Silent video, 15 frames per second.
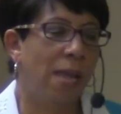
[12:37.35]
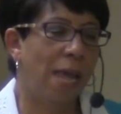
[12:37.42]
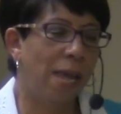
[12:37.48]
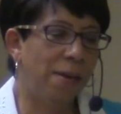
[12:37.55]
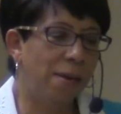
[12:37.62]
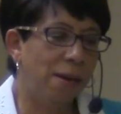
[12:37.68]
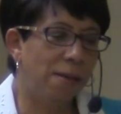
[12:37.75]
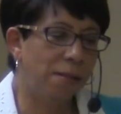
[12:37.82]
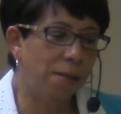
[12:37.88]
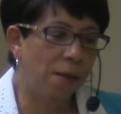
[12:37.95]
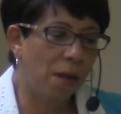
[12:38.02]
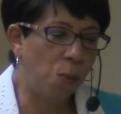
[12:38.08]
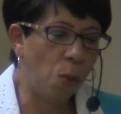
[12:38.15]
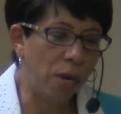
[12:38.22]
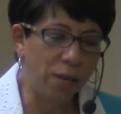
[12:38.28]
and
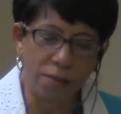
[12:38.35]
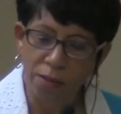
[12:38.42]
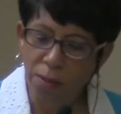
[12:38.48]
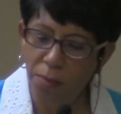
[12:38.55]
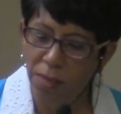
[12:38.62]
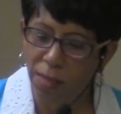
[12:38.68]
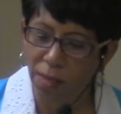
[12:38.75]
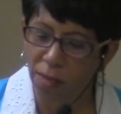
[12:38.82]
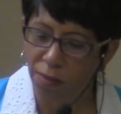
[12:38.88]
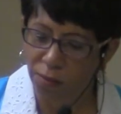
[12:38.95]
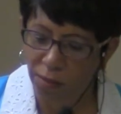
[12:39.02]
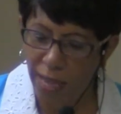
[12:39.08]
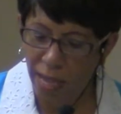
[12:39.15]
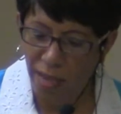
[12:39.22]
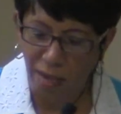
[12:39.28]
one of them
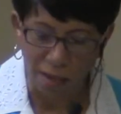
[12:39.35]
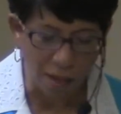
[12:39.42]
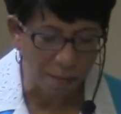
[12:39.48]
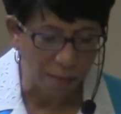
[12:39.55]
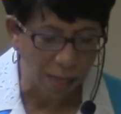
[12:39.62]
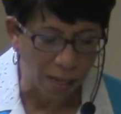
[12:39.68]
is a